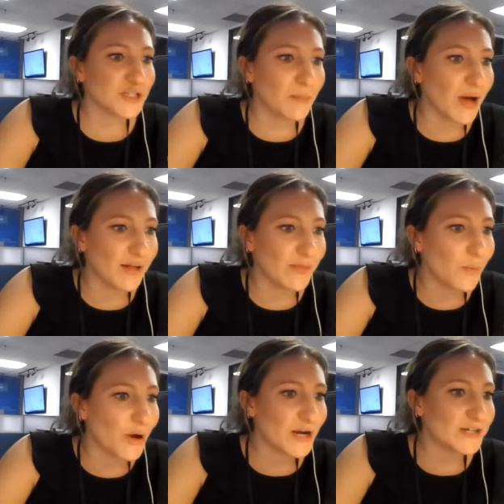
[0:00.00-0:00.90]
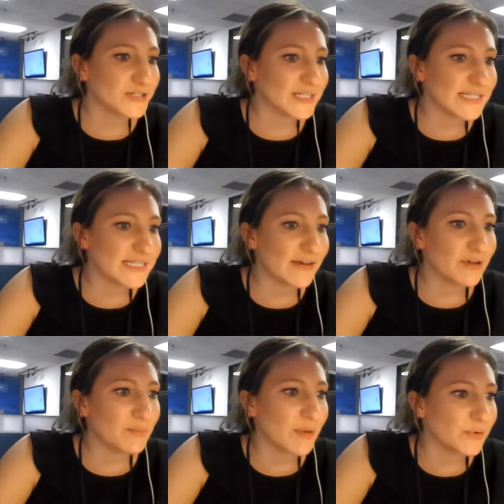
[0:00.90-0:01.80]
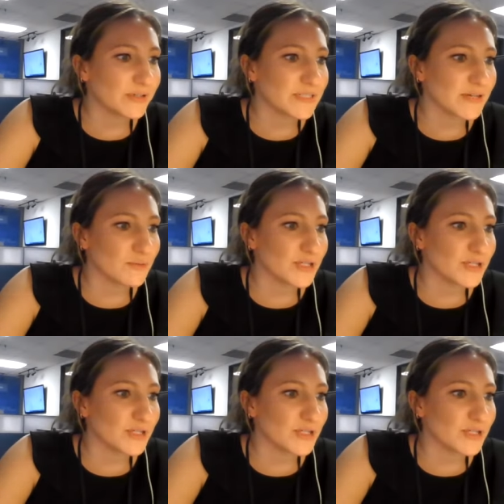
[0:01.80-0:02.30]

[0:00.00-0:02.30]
are among the one hundred seven members of the